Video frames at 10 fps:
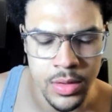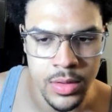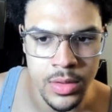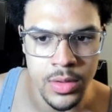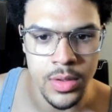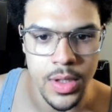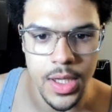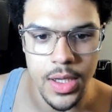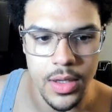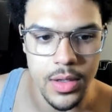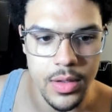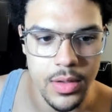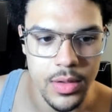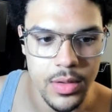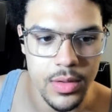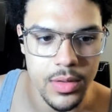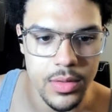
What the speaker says: Nobody speaks.